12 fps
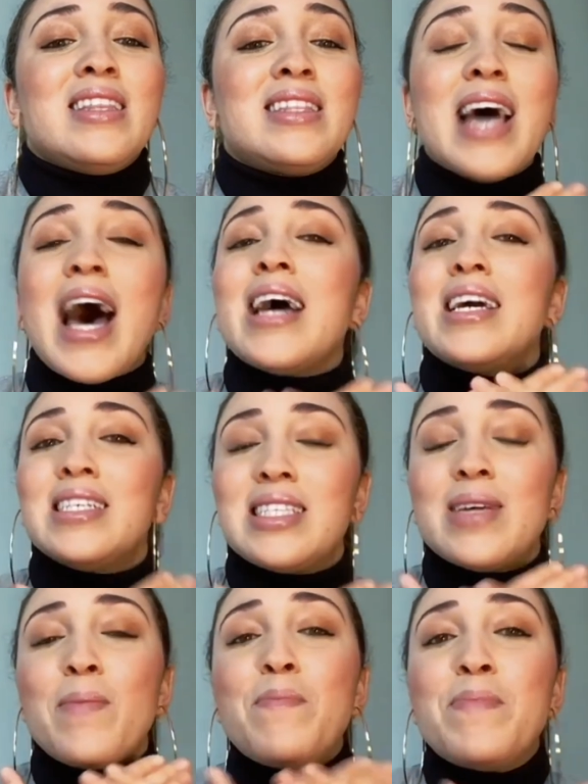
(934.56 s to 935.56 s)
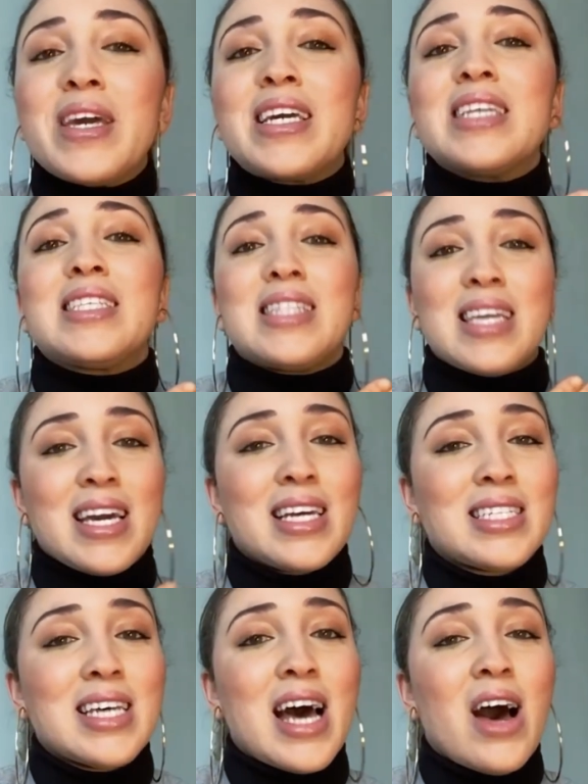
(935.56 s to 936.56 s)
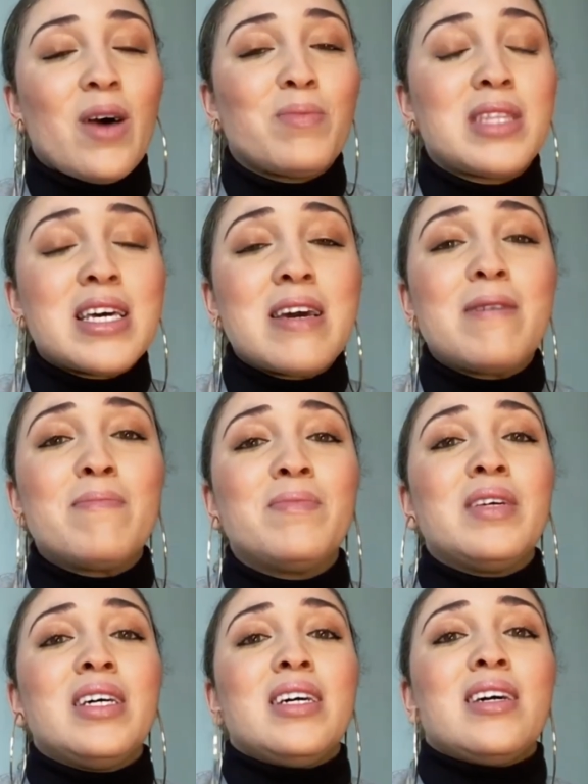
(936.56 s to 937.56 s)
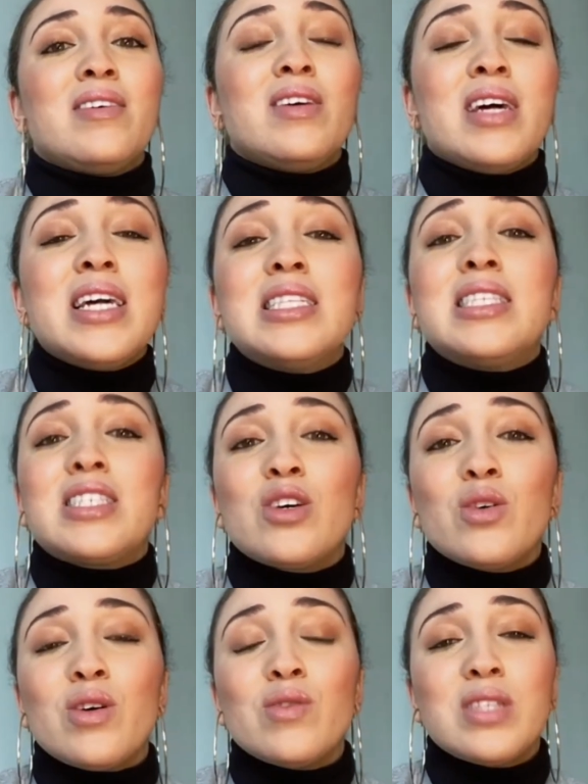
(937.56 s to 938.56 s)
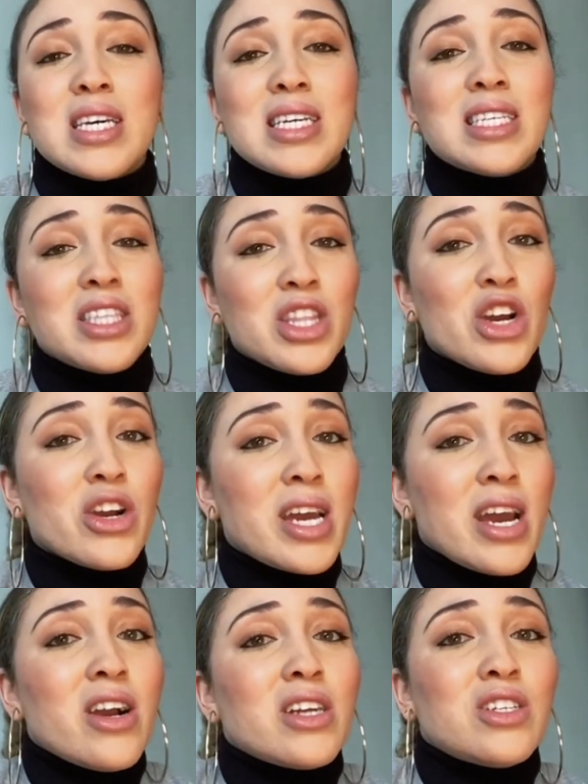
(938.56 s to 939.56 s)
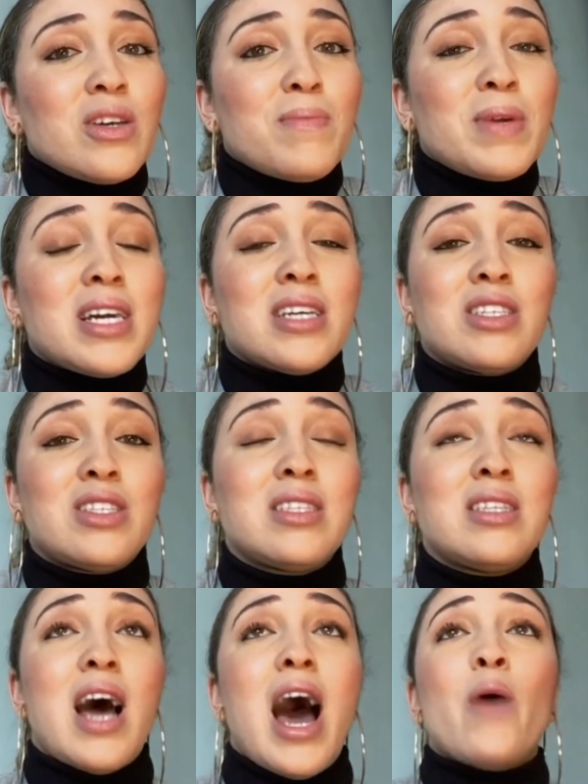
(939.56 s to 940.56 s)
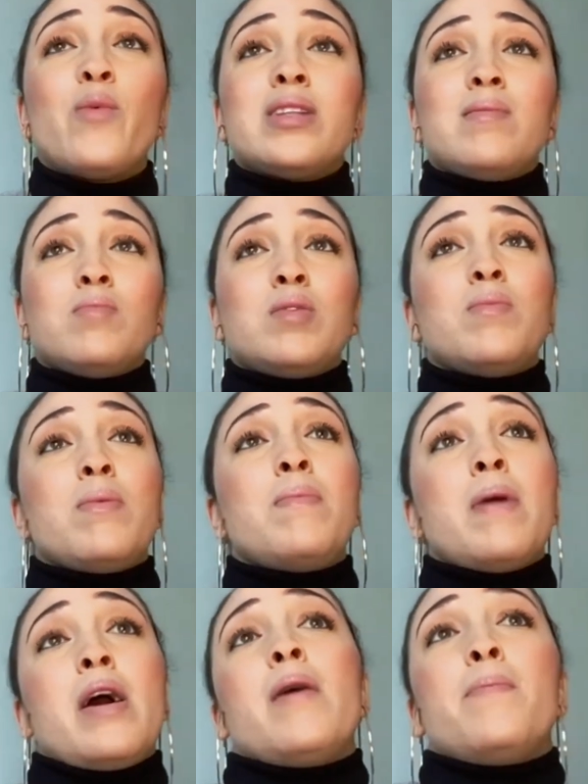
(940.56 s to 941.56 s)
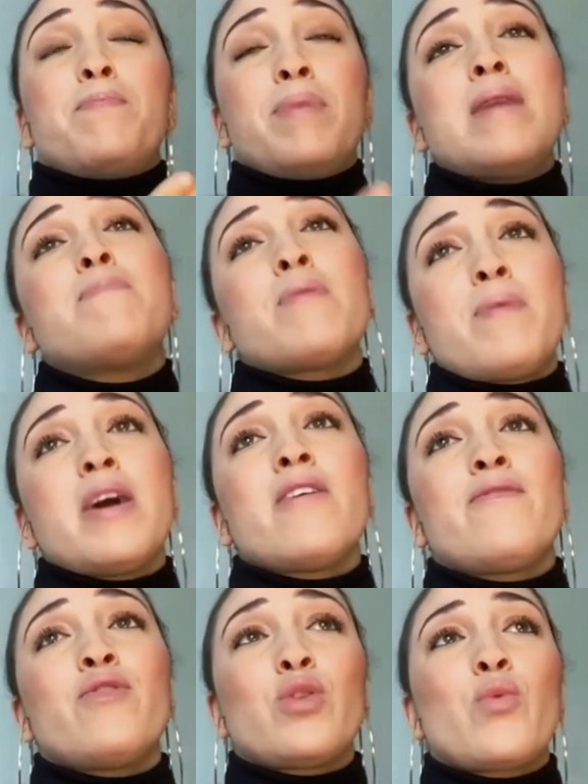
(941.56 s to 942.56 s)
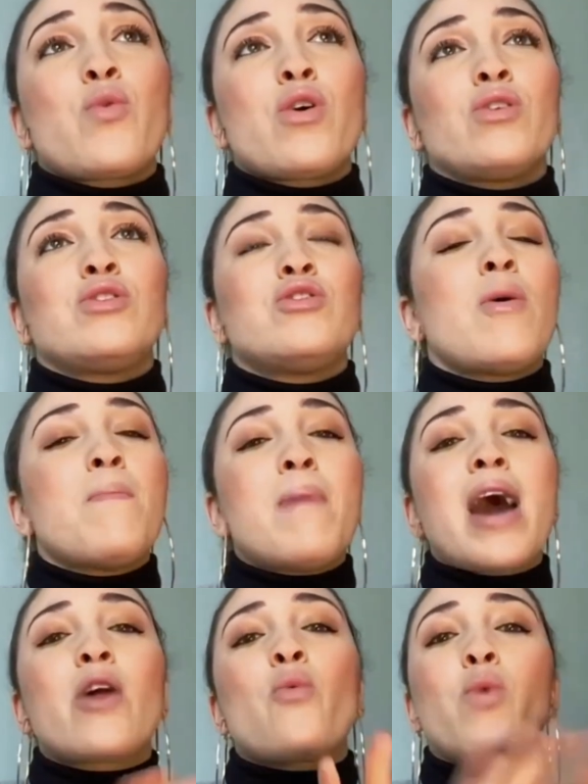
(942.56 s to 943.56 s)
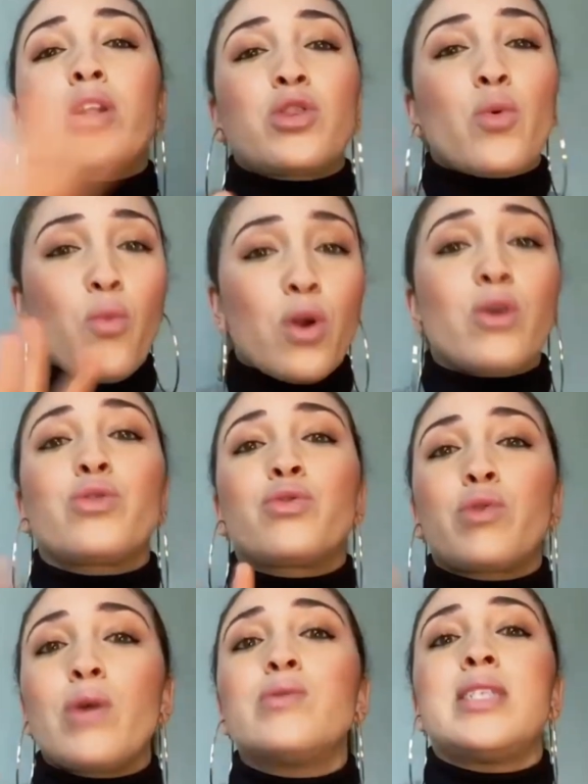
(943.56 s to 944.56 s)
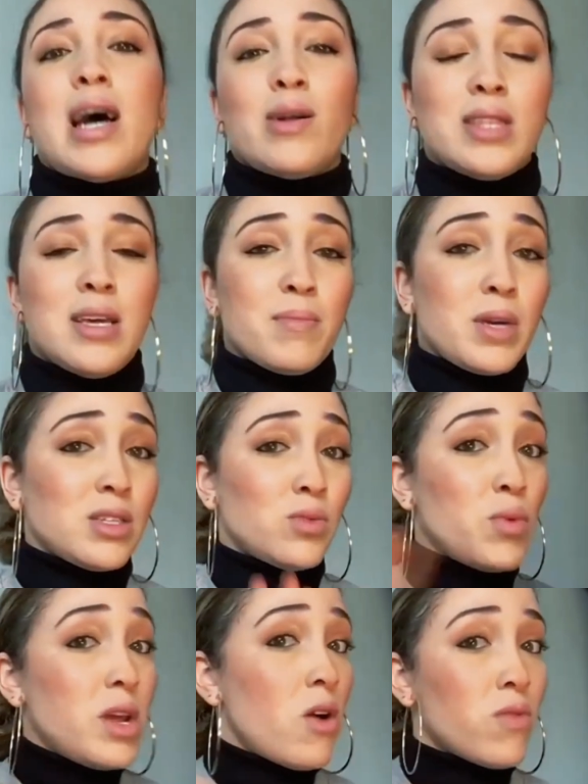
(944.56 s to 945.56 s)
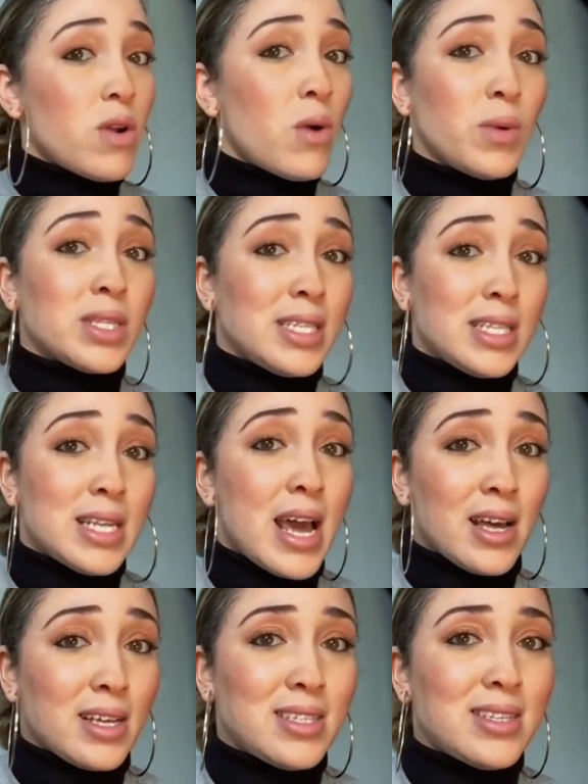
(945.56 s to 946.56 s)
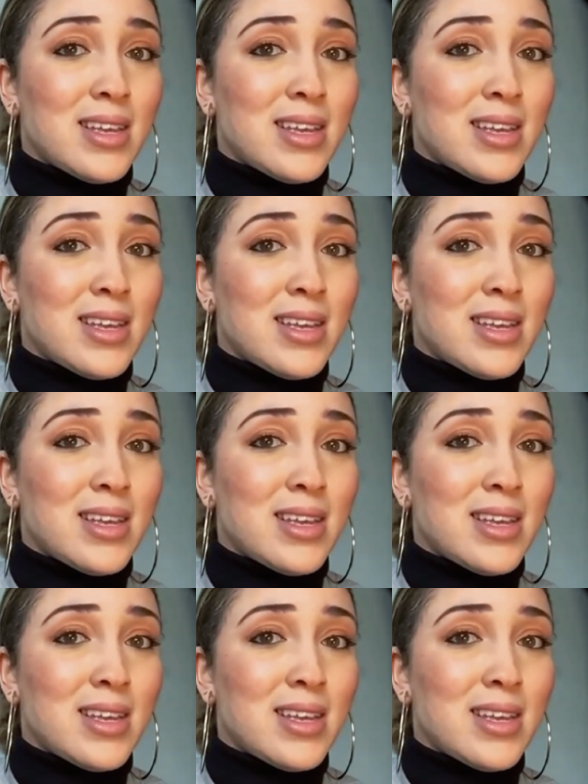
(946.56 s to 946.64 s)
that is the biggest thing, to help them instill those things in their character, because I want them to be prepared for the world, no matter what the world throws at them, because we don't know what's next.